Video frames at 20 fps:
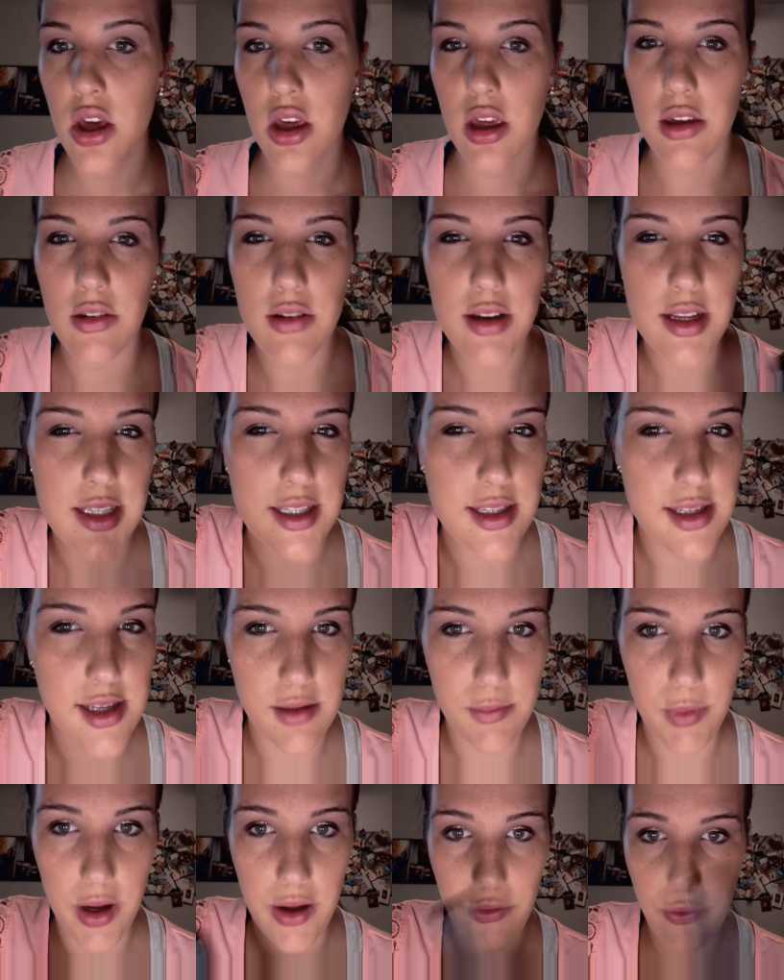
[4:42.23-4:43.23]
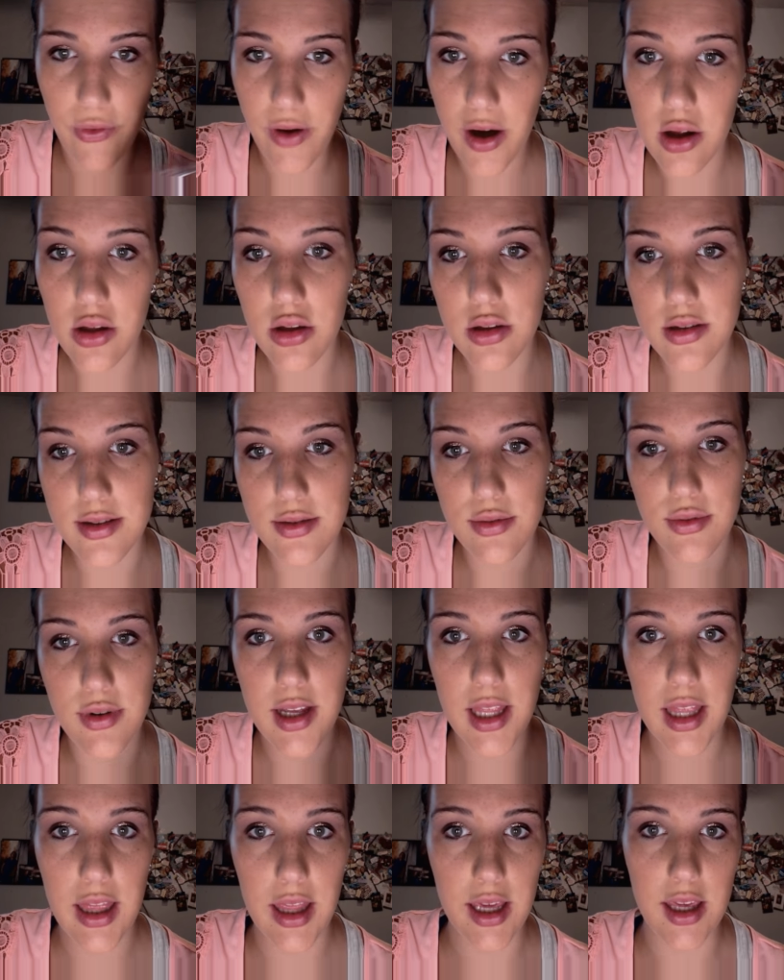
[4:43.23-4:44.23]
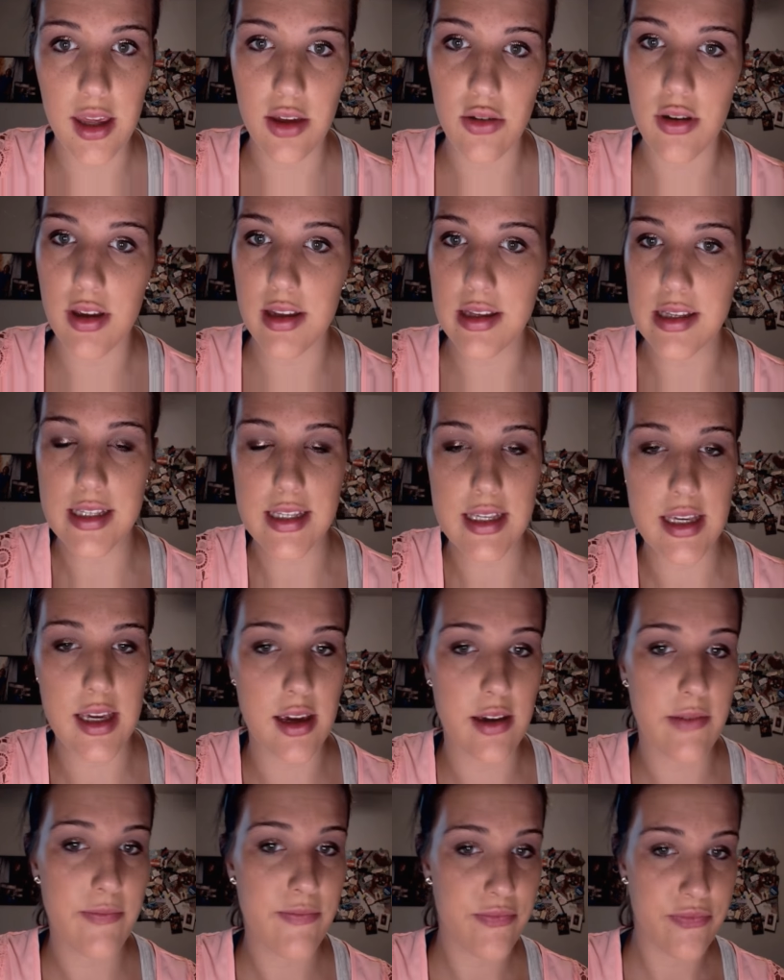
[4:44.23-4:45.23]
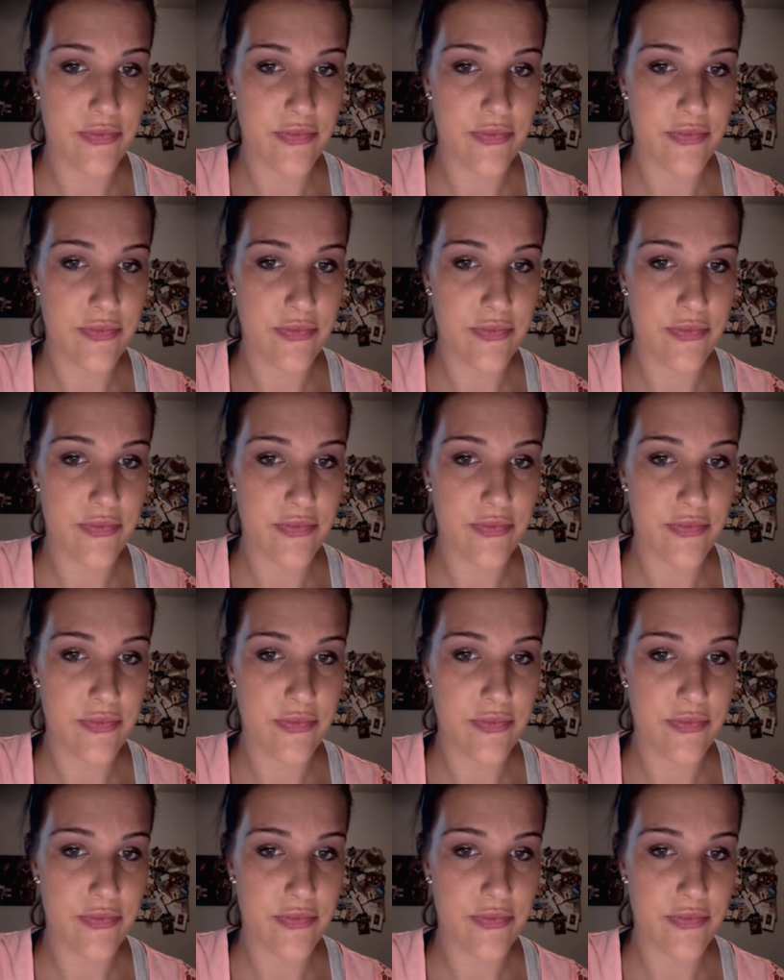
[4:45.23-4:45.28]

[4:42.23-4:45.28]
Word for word: you can see my freckles through it like you can see